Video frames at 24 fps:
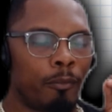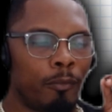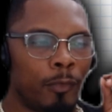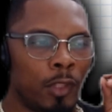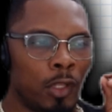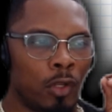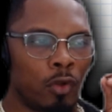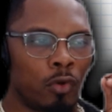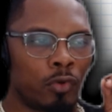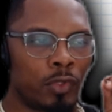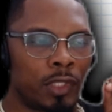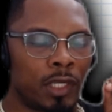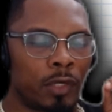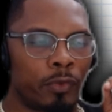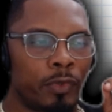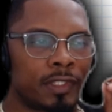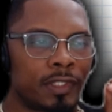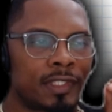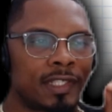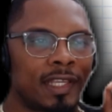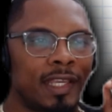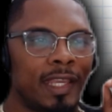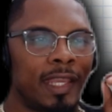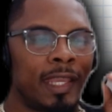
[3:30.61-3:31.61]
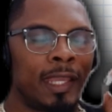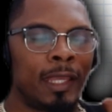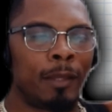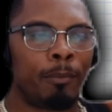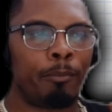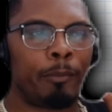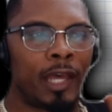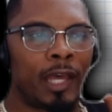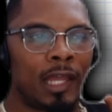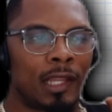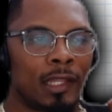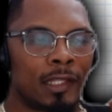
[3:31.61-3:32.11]
there was an
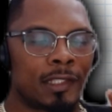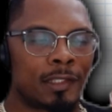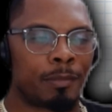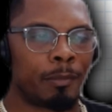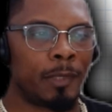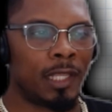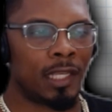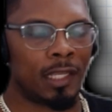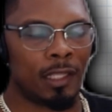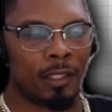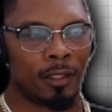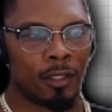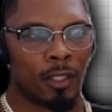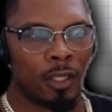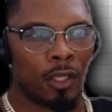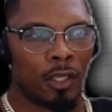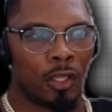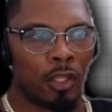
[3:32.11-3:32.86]
imbalance, meaning